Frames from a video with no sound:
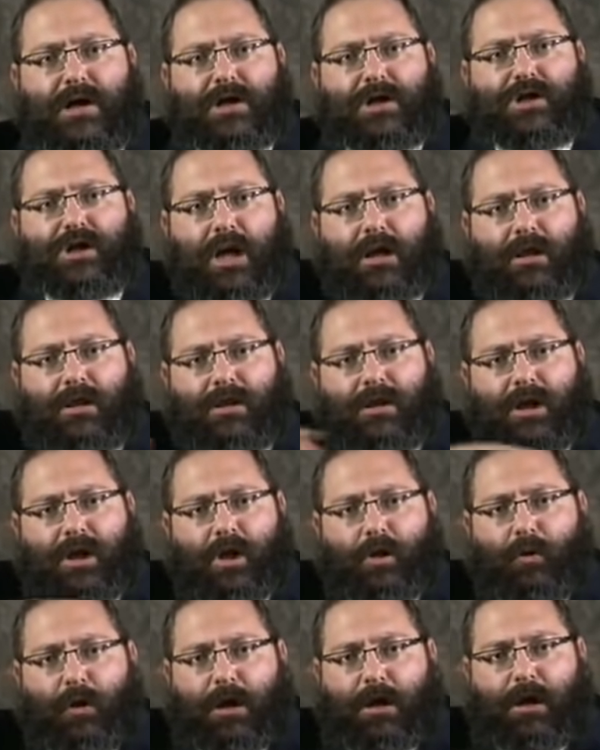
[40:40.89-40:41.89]
Suddenly
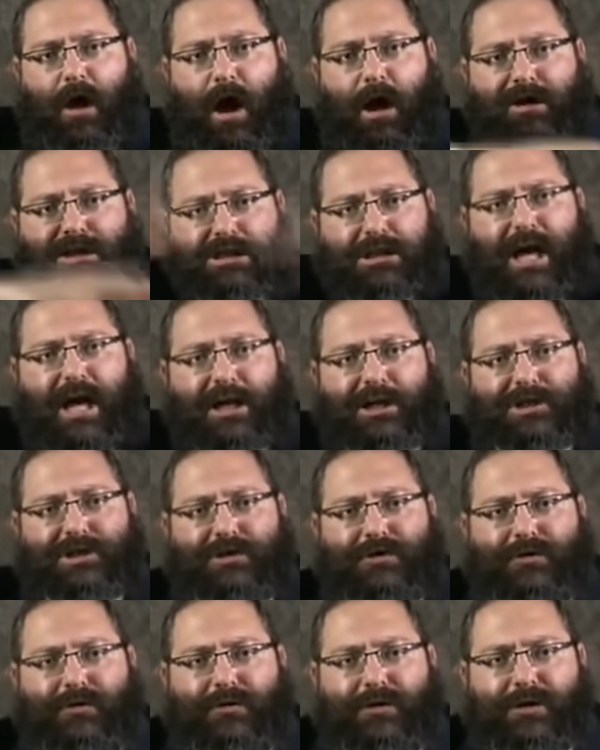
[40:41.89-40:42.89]
there were large
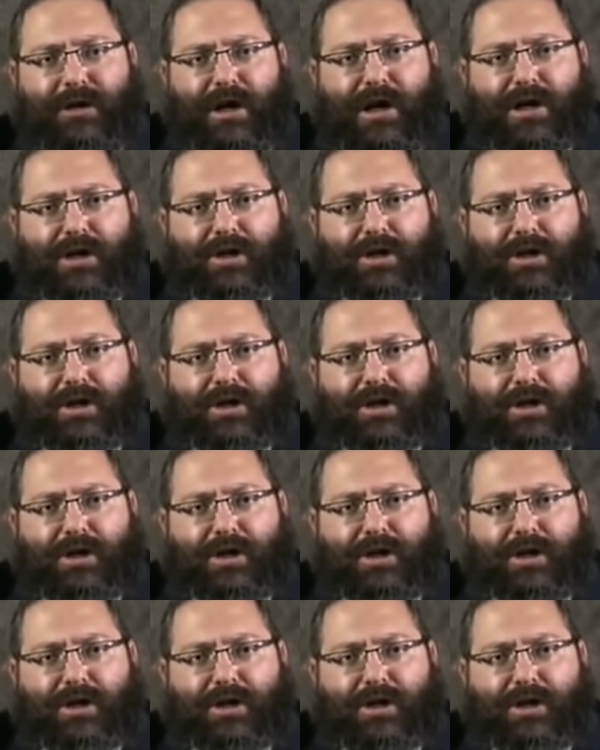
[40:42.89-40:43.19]
lectures.